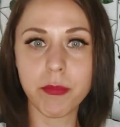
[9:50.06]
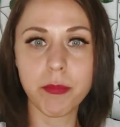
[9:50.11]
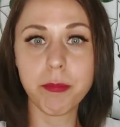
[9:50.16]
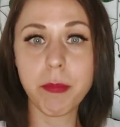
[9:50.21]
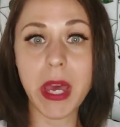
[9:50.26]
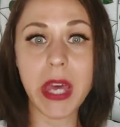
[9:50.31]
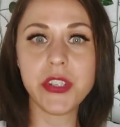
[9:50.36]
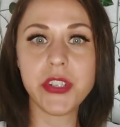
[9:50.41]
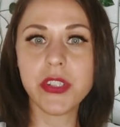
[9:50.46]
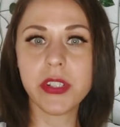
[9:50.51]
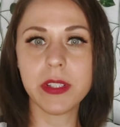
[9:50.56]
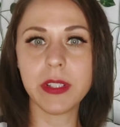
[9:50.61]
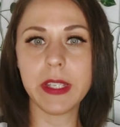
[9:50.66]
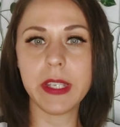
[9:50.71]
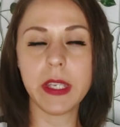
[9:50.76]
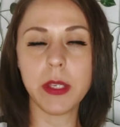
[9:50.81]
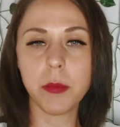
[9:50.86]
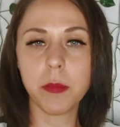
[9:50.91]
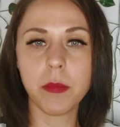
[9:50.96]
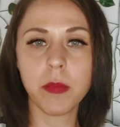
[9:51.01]

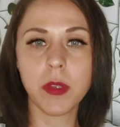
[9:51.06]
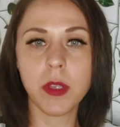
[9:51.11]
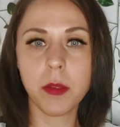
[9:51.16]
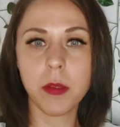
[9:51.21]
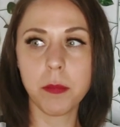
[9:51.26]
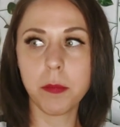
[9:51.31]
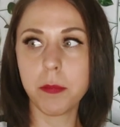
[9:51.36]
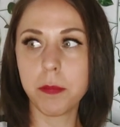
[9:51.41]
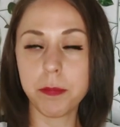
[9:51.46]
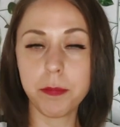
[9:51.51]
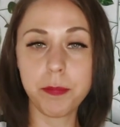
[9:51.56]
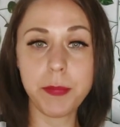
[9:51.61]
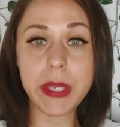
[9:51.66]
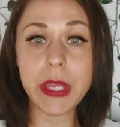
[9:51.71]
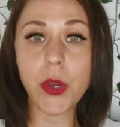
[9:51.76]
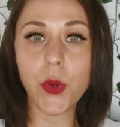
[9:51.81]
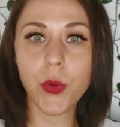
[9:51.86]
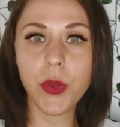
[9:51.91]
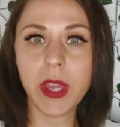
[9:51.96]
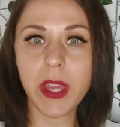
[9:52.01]
magically
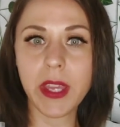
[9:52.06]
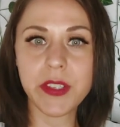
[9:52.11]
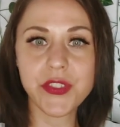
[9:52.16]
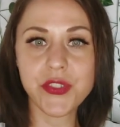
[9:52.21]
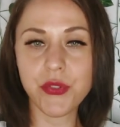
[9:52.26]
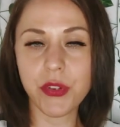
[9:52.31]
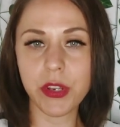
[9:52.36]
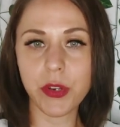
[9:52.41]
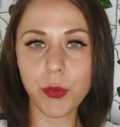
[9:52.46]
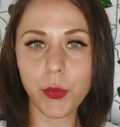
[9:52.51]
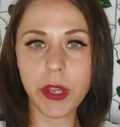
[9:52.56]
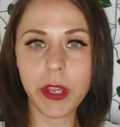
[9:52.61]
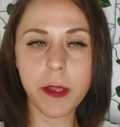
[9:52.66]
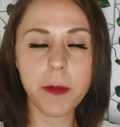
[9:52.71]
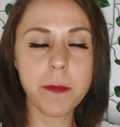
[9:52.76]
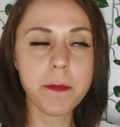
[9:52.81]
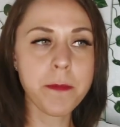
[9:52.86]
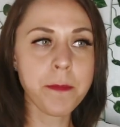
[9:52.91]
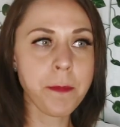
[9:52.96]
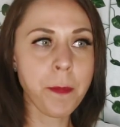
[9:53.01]
be okay straight
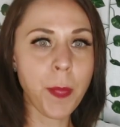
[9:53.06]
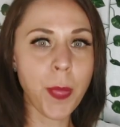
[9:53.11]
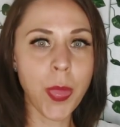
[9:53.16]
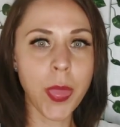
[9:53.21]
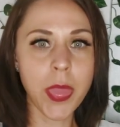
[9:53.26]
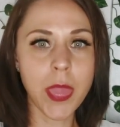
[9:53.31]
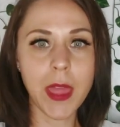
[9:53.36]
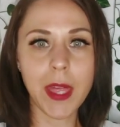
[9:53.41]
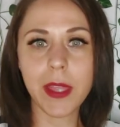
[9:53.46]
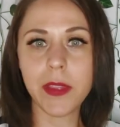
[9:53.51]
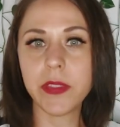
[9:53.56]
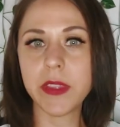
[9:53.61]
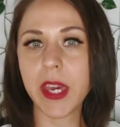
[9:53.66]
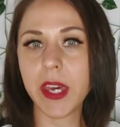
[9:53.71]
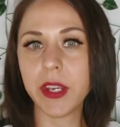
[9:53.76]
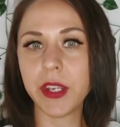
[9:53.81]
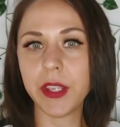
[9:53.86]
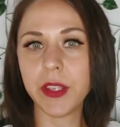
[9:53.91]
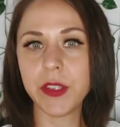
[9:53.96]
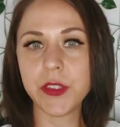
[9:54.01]
away. And
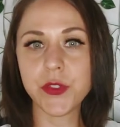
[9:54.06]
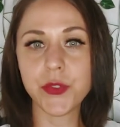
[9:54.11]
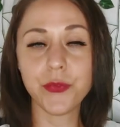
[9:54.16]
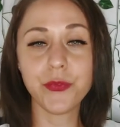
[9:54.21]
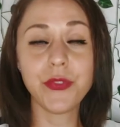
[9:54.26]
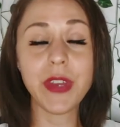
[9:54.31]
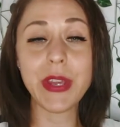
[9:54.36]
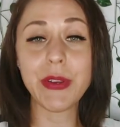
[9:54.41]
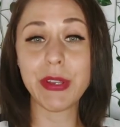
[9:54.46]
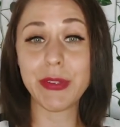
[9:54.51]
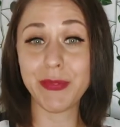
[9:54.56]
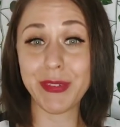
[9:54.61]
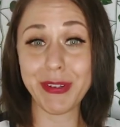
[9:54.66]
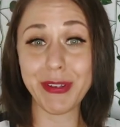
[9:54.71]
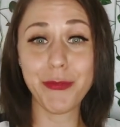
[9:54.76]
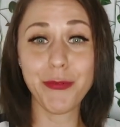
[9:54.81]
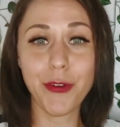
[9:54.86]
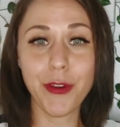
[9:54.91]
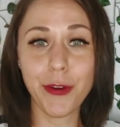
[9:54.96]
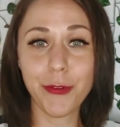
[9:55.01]
that is very,
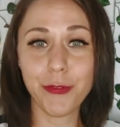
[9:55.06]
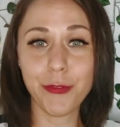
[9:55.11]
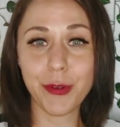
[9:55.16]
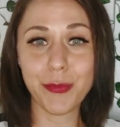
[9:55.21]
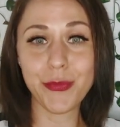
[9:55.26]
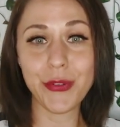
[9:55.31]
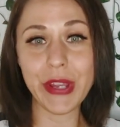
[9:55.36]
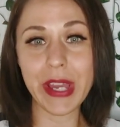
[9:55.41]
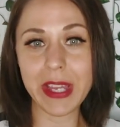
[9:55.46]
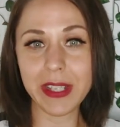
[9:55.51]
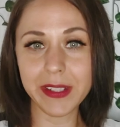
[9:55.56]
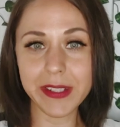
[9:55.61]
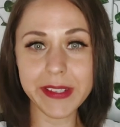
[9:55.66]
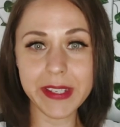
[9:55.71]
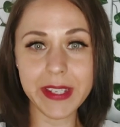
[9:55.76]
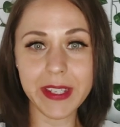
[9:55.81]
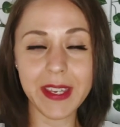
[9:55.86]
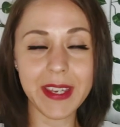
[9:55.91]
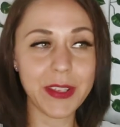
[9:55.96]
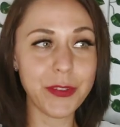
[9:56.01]
very far from
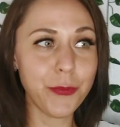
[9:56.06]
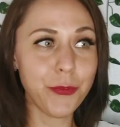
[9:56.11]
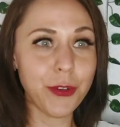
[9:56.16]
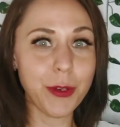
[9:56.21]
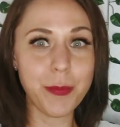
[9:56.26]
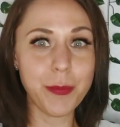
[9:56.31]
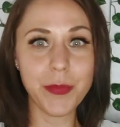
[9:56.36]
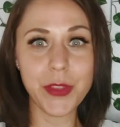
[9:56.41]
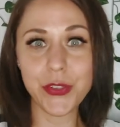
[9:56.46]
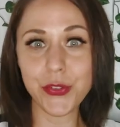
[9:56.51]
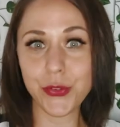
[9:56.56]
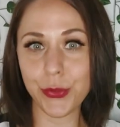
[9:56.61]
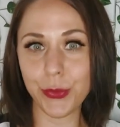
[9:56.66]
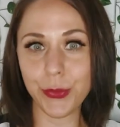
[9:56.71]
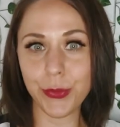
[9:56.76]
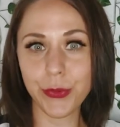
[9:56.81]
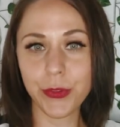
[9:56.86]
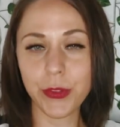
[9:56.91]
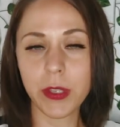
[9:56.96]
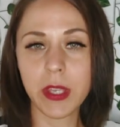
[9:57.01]
reality and from the
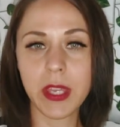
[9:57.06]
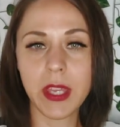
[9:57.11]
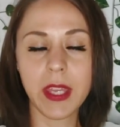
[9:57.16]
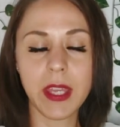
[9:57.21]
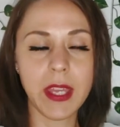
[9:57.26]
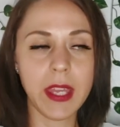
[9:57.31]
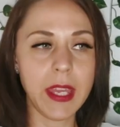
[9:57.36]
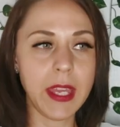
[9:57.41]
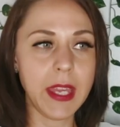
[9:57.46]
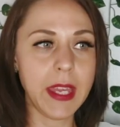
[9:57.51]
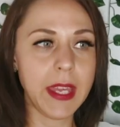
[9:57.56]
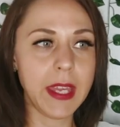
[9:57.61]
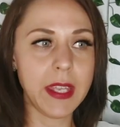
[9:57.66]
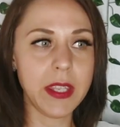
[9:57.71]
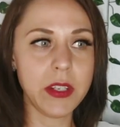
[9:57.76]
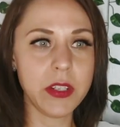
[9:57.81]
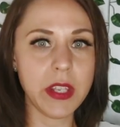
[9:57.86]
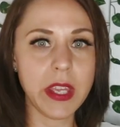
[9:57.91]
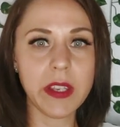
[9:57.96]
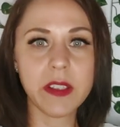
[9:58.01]
truth.
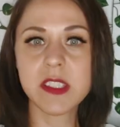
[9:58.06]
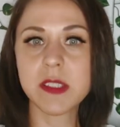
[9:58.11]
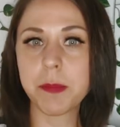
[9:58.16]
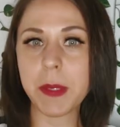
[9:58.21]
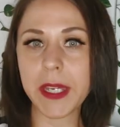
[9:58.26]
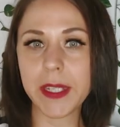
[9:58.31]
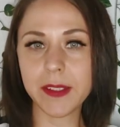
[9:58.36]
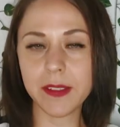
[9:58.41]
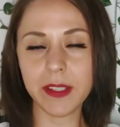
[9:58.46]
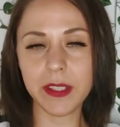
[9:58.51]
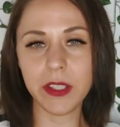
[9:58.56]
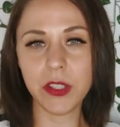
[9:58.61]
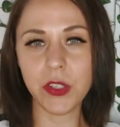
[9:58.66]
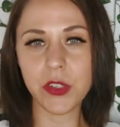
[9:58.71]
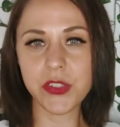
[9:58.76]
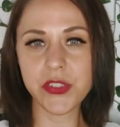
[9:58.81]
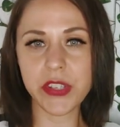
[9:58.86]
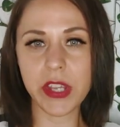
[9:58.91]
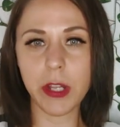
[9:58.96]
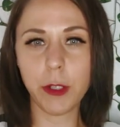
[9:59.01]
And expecting
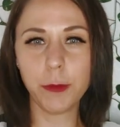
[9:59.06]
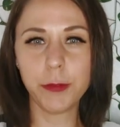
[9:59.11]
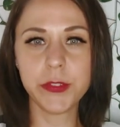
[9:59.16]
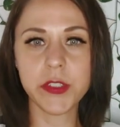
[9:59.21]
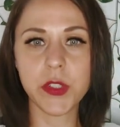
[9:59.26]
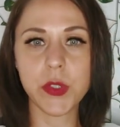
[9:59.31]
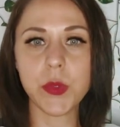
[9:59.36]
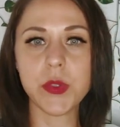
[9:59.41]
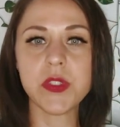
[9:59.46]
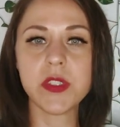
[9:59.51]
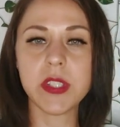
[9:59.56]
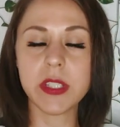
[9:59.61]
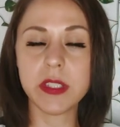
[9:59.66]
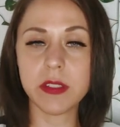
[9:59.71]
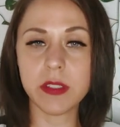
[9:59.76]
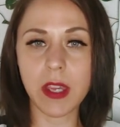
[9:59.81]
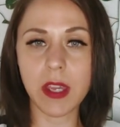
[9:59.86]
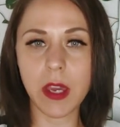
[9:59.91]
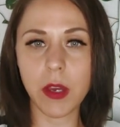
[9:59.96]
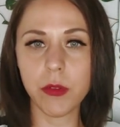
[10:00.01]
yourself to
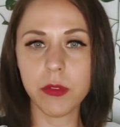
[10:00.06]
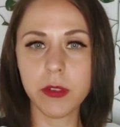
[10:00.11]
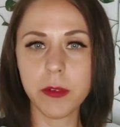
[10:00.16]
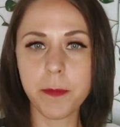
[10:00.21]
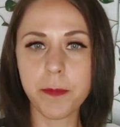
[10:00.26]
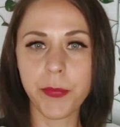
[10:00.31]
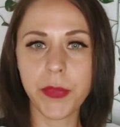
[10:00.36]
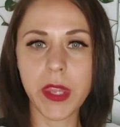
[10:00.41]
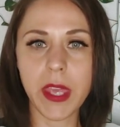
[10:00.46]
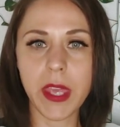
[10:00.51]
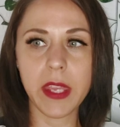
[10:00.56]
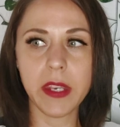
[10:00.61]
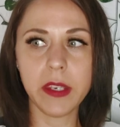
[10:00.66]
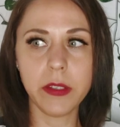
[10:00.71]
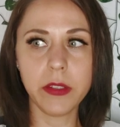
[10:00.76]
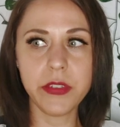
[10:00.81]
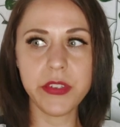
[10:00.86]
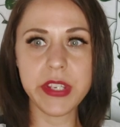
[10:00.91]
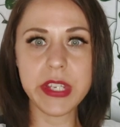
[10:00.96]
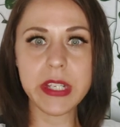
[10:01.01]
sit down
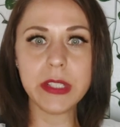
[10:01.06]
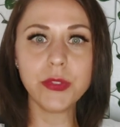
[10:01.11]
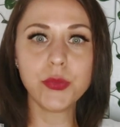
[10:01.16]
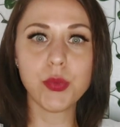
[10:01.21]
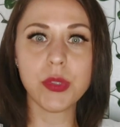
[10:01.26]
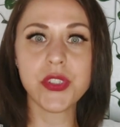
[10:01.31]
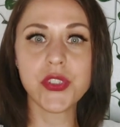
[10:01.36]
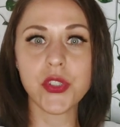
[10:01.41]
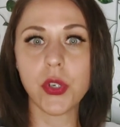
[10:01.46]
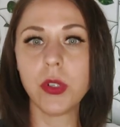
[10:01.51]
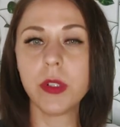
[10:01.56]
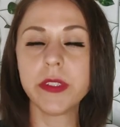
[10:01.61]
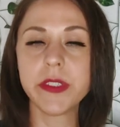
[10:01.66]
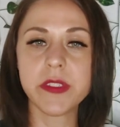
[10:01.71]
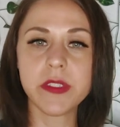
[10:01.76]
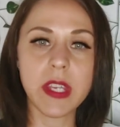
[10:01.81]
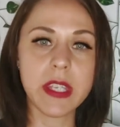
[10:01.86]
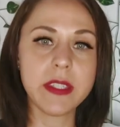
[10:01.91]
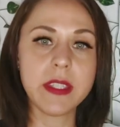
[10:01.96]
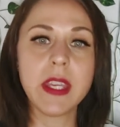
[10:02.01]
and yield
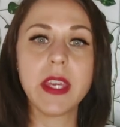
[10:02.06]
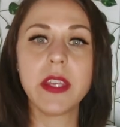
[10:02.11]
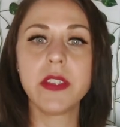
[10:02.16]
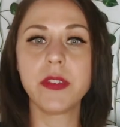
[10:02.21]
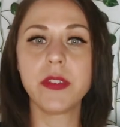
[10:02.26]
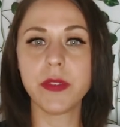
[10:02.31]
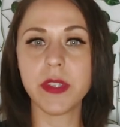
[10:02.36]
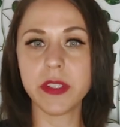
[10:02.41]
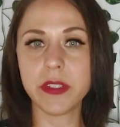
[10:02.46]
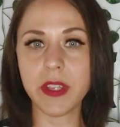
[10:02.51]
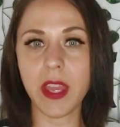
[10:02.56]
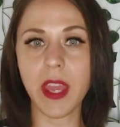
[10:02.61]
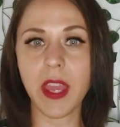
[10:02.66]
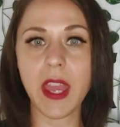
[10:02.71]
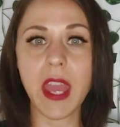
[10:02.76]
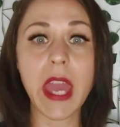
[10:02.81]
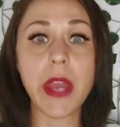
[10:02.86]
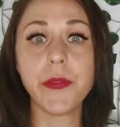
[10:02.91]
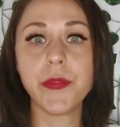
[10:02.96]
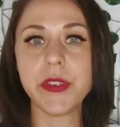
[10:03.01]
results at the end of the
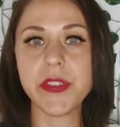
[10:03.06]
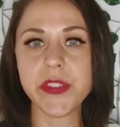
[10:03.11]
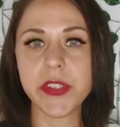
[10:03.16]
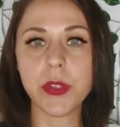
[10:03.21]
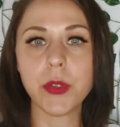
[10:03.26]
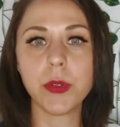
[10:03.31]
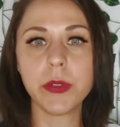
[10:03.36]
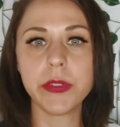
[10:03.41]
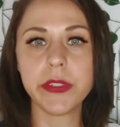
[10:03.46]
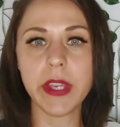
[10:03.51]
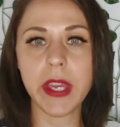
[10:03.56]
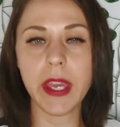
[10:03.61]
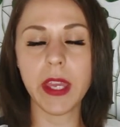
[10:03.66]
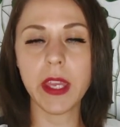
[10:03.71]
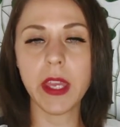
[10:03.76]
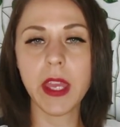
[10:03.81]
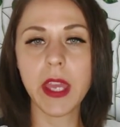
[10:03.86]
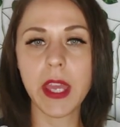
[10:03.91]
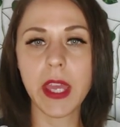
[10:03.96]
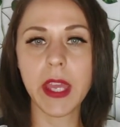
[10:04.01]
day, every single
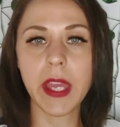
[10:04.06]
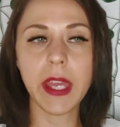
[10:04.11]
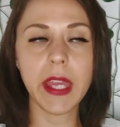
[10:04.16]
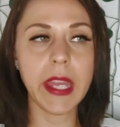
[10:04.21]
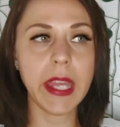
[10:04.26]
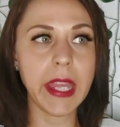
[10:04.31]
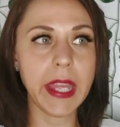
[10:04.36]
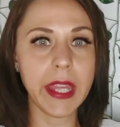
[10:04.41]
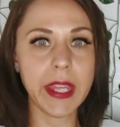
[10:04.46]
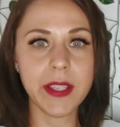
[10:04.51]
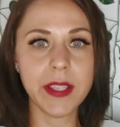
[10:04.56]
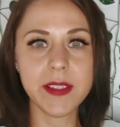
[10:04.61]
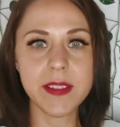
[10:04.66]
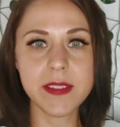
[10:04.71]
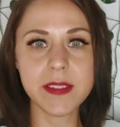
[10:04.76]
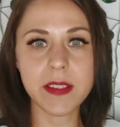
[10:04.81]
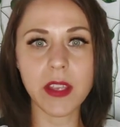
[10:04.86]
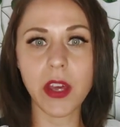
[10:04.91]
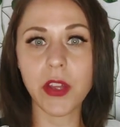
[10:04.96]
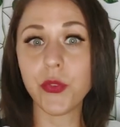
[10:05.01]
day,
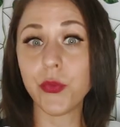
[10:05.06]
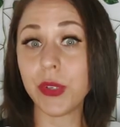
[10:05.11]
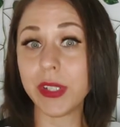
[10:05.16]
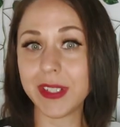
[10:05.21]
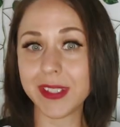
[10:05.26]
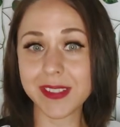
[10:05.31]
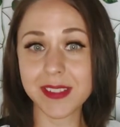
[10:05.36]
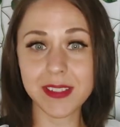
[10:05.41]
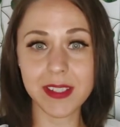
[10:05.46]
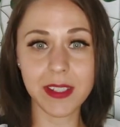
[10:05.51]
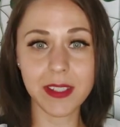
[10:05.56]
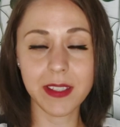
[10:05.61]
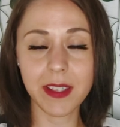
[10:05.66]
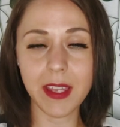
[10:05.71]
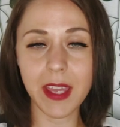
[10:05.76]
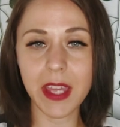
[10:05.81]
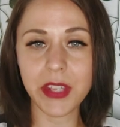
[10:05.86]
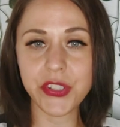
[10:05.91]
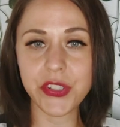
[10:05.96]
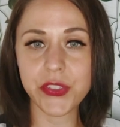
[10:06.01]
is
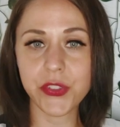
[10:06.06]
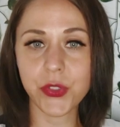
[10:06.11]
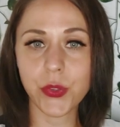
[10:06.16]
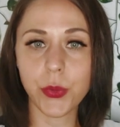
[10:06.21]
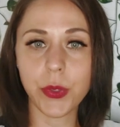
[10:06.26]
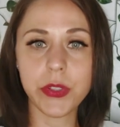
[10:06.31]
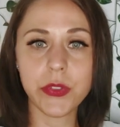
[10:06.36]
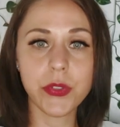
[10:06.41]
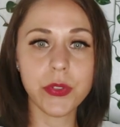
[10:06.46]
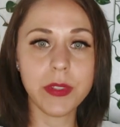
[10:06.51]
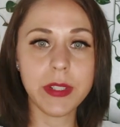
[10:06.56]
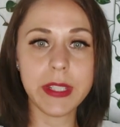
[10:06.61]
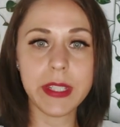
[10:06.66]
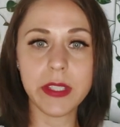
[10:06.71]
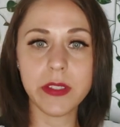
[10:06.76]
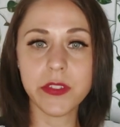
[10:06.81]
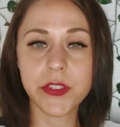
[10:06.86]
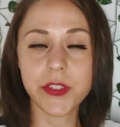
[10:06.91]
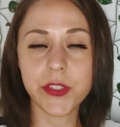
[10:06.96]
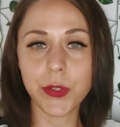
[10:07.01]
unrealistic and just going to
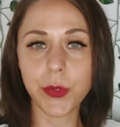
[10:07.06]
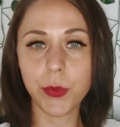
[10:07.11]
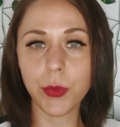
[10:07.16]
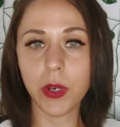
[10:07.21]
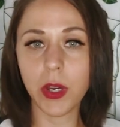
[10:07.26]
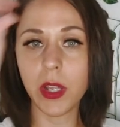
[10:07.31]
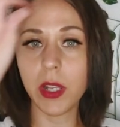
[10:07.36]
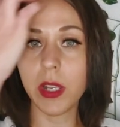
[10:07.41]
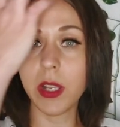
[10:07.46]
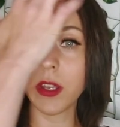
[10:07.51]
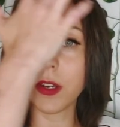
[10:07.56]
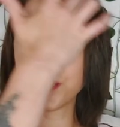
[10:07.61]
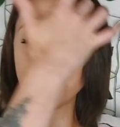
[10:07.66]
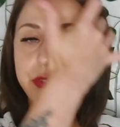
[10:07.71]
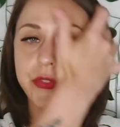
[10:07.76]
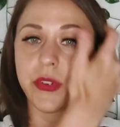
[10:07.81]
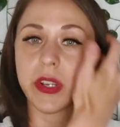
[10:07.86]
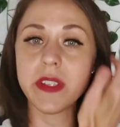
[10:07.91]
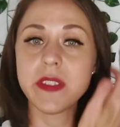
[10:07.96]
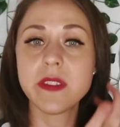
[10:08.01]
lead to a lot of
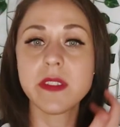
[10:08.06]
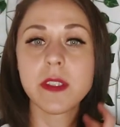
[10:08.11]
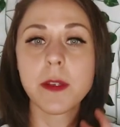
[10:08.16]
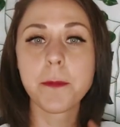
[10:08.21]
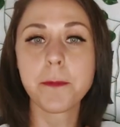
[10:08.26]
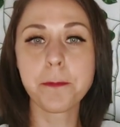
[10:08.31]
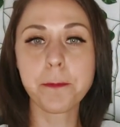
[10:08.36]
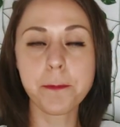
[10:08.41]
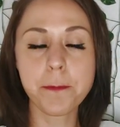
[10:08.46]
stress.